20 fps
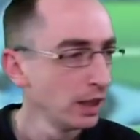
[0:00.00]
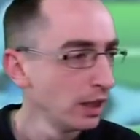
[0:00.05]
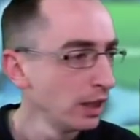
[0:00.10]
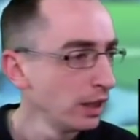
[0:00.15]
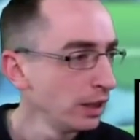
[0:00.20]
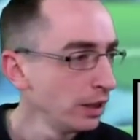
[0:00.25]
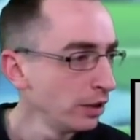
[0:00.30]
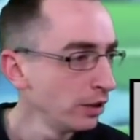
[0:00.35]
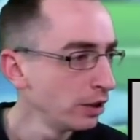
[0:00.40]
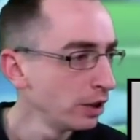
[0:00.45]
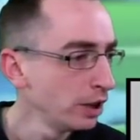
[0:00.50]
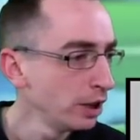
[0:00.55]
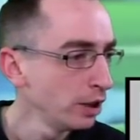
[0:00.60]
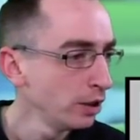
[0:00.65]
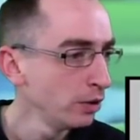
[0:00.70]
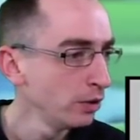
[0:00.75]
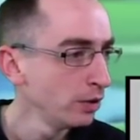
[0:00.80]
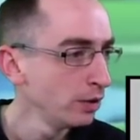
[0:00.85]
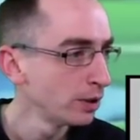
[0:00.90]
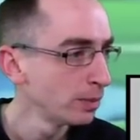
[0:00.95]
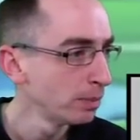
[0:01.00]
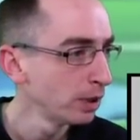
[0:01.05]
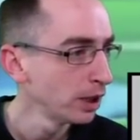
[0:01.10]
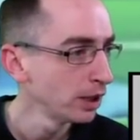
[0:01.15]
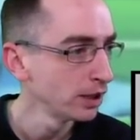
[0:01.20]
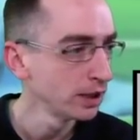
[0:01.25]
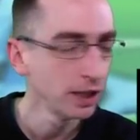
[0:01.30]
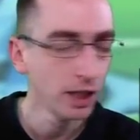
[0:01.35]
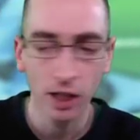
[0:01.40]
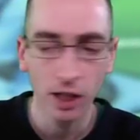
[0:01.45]
you can use plus
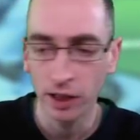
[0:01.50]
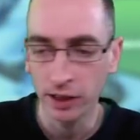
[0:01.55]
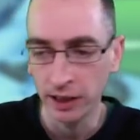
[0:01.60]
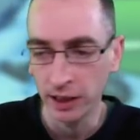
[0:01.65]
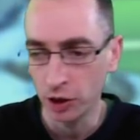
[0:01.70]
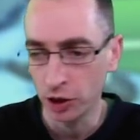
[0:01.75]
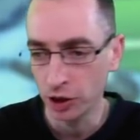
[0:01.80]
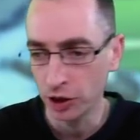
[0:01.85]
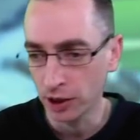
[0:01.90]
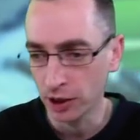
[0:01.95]
yardage